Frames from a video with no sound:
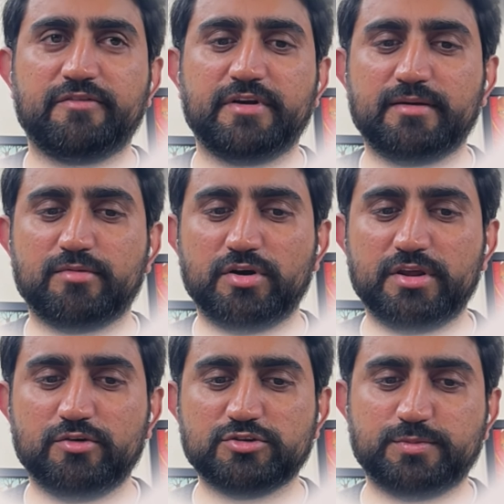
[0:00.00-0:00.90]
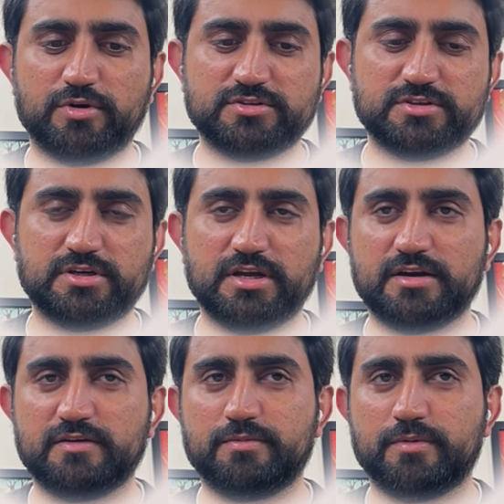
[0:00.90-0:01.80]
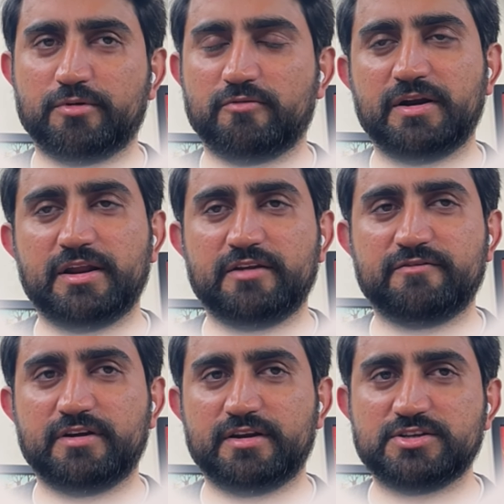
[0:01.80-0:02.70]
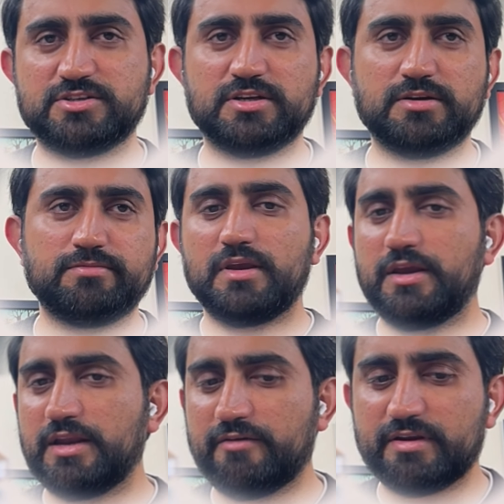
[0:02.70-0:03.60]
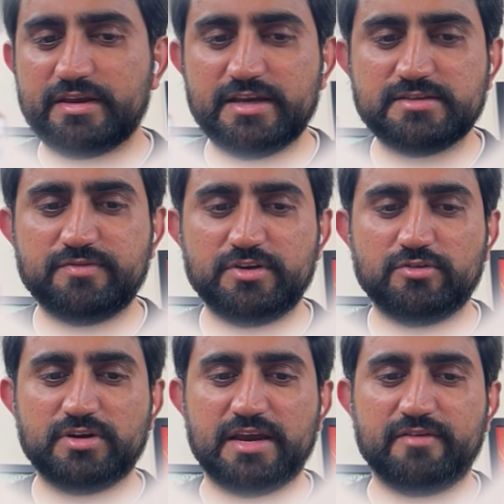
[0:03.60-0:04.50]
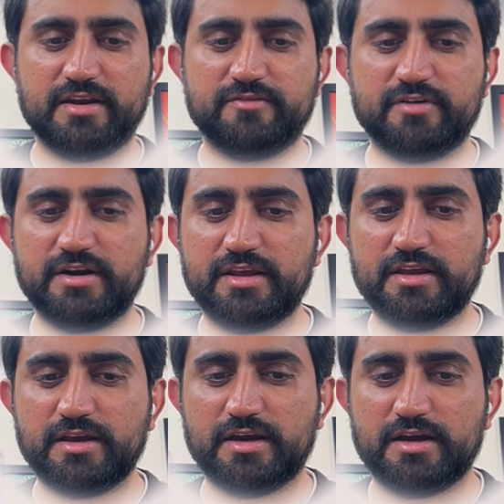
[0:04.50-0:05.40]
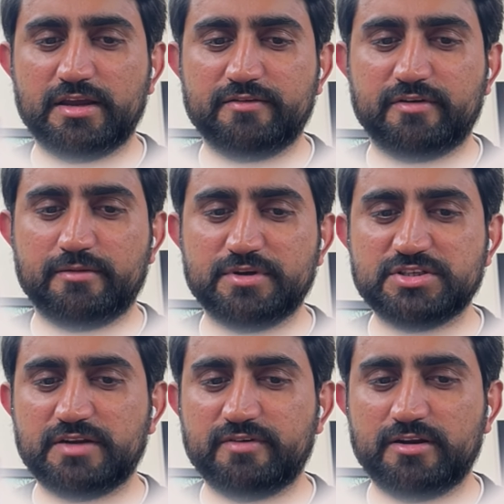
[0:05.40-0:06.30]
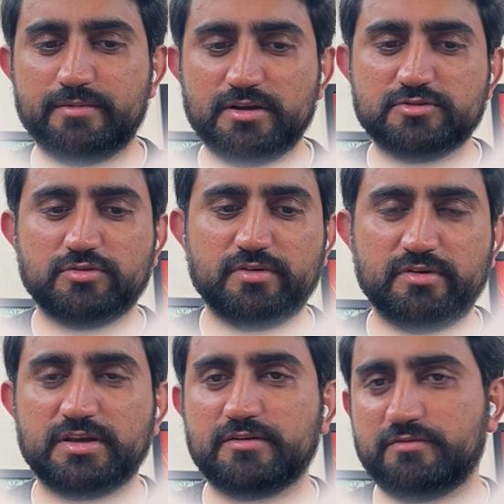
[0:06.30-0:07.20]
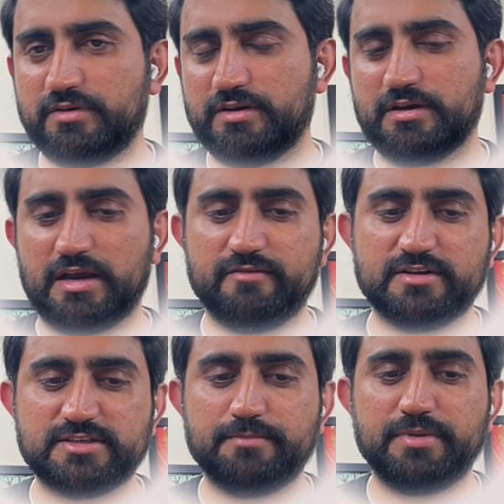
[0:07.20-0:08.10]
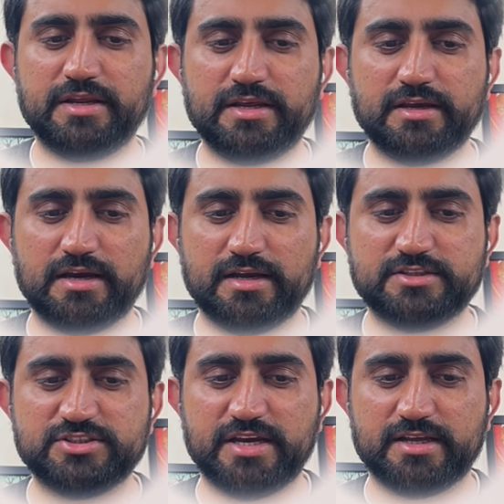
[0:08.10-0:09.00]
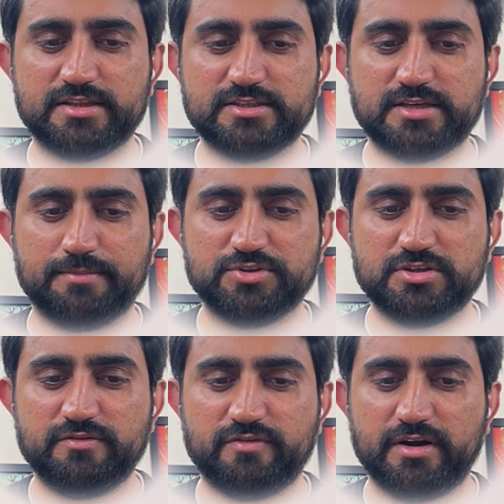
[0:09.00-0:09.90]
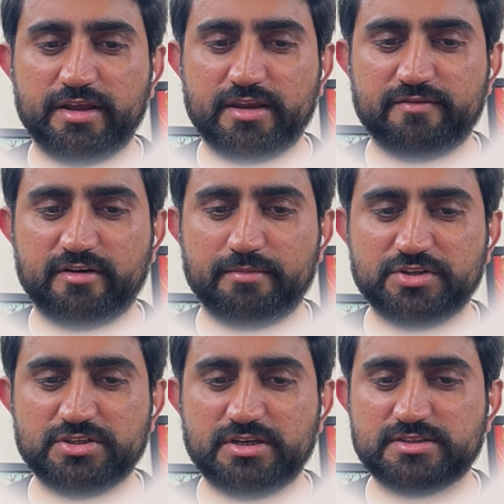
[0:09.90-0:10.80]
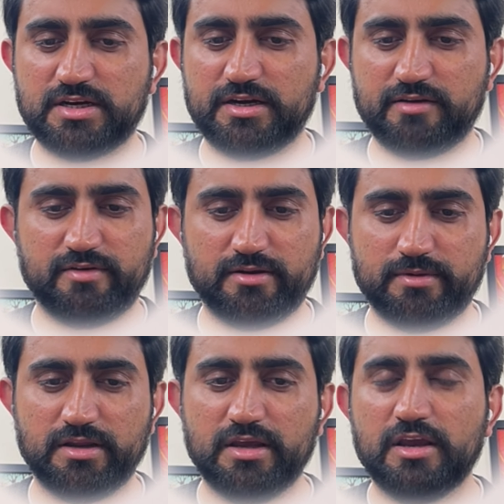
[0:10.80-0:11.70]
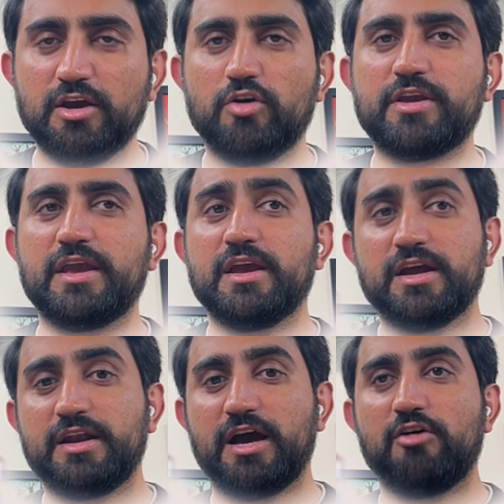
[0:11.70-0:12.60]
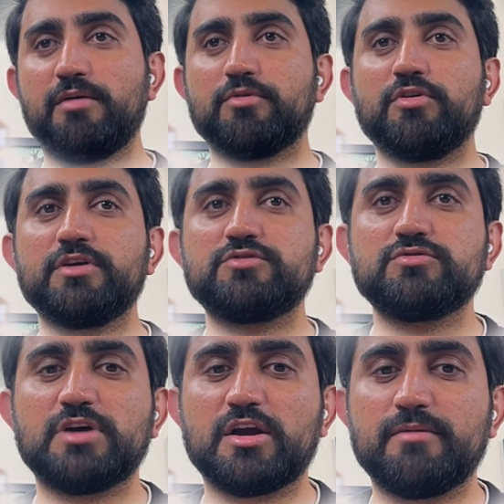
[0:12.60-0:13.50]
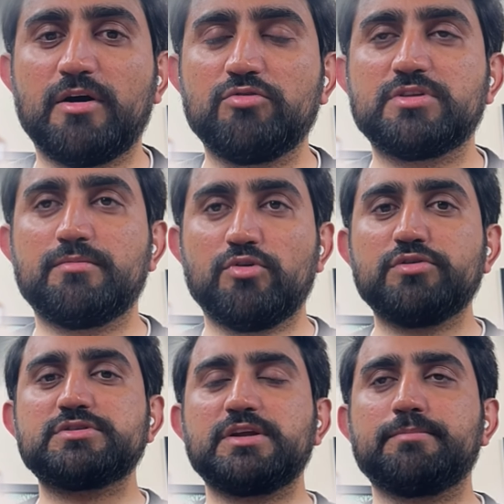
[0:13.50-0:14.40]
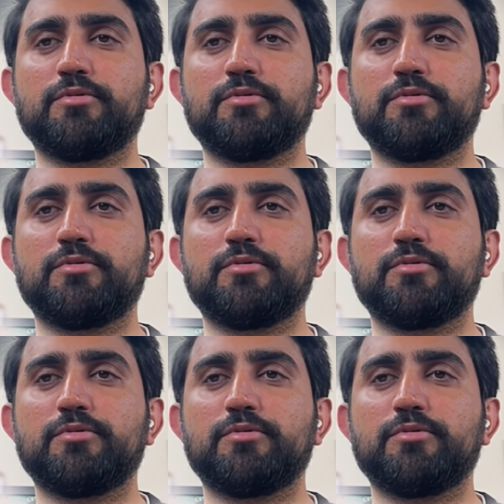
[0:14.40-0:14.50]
funding body who sponsored or provide any financial. In our case, we don't have any funding information available, so I will simply check this option. Funding information is not available. Okay, now I'm going to talk about the most